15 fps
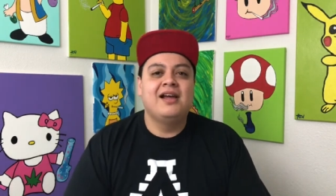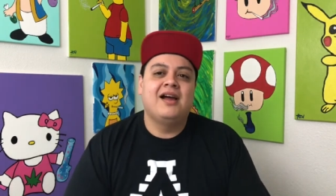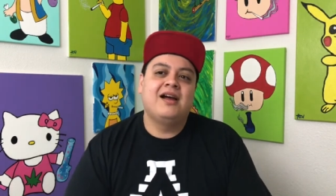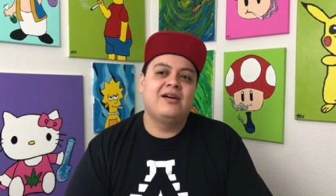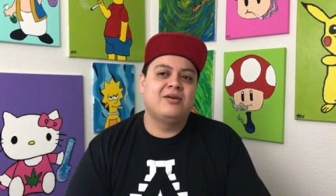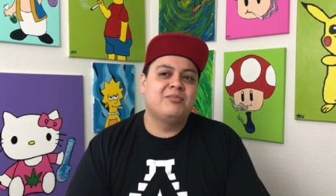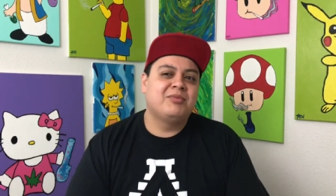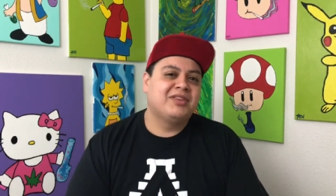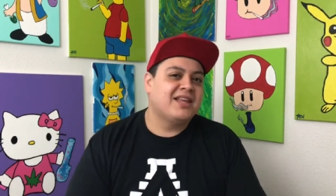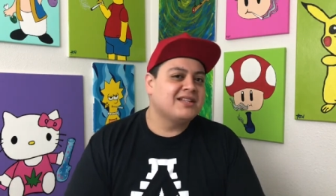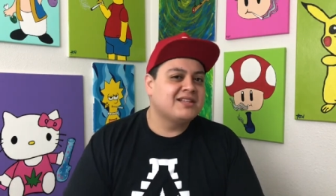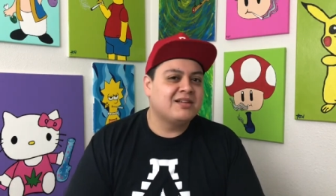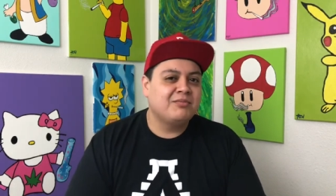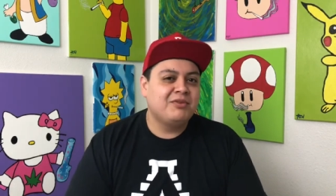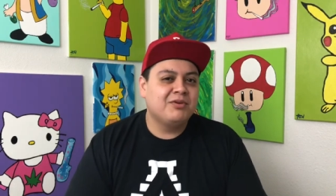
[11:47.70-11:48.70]
But
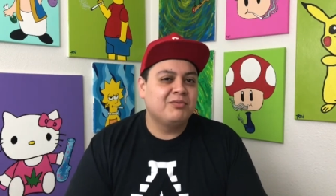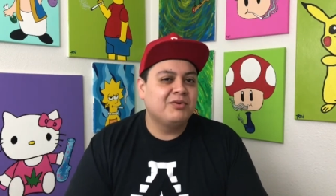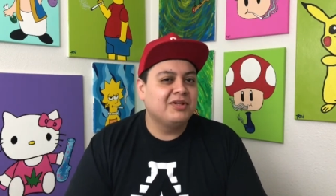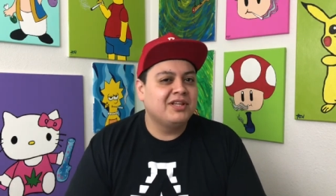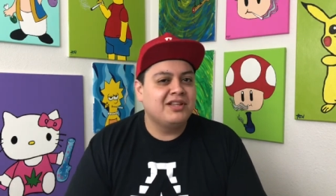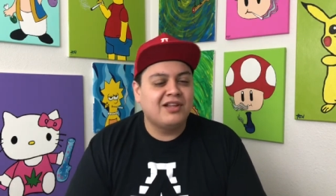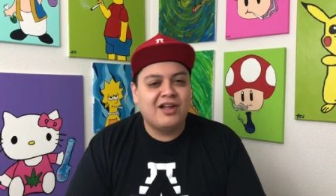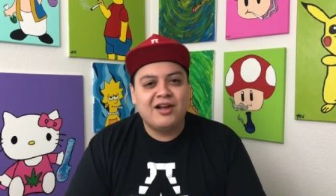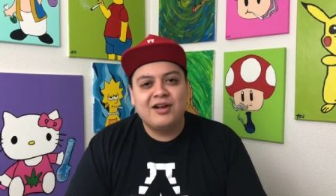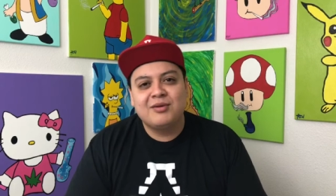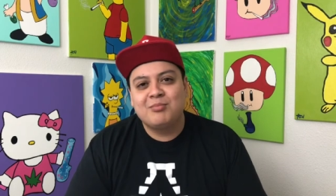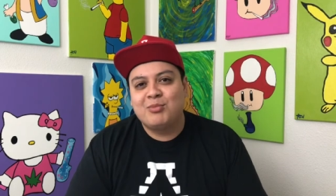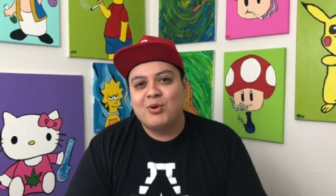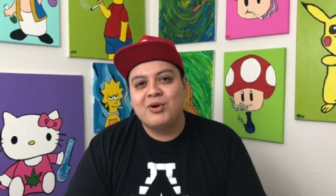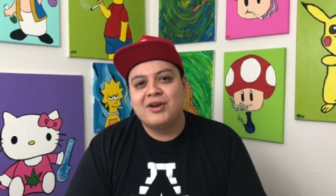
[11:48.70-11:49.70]
that's going to be a really
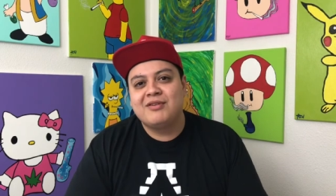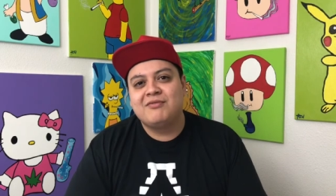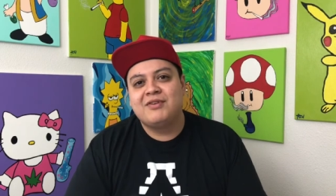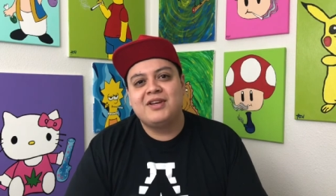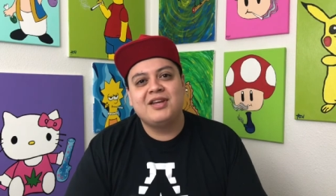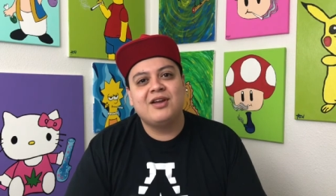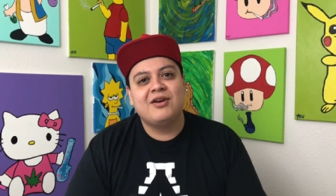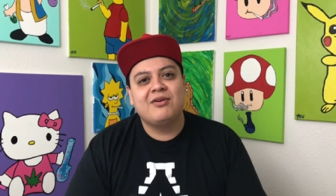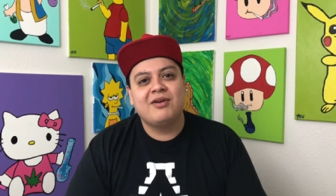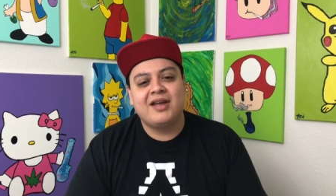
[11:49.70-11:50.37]
long, boring video.